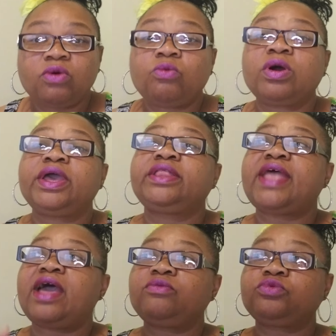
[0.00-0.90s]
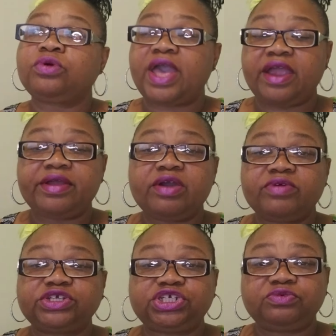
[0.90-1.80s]
Well, in that area
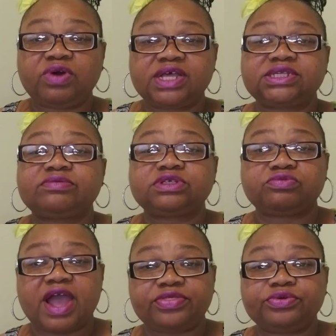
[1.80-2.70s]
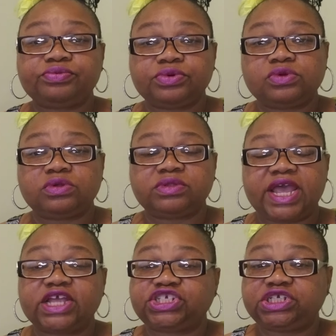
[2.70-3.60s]
where she was, it was rather rural,
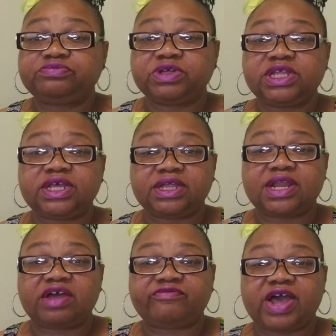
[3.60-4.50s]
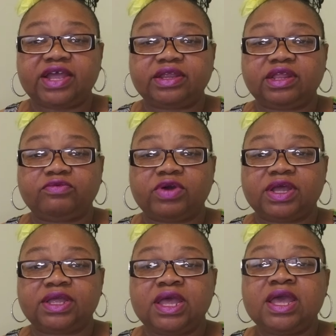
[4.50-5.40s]
and she really could not find anyone.